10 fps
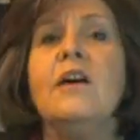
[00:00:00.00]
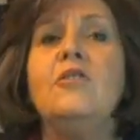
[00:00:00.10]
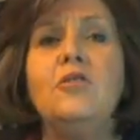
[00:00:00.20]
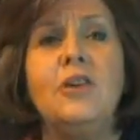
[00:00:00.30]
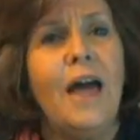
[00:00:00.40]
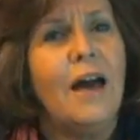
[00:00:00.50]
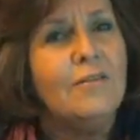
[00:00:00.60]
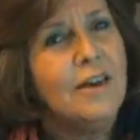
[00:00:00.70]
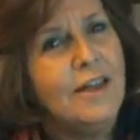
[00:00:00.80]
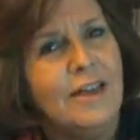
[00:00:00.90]
chill out,
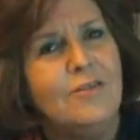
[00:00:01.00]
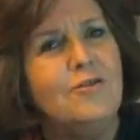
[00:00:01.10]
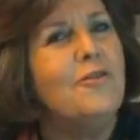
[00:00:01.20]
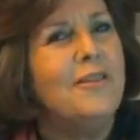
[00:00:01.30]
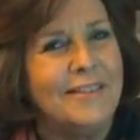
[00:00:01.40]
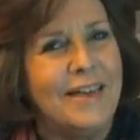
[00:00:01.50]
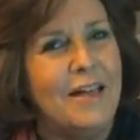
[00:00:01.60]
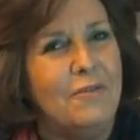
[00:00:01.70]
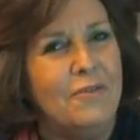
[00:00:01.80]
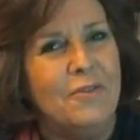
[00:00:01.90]
and enjoy yourself.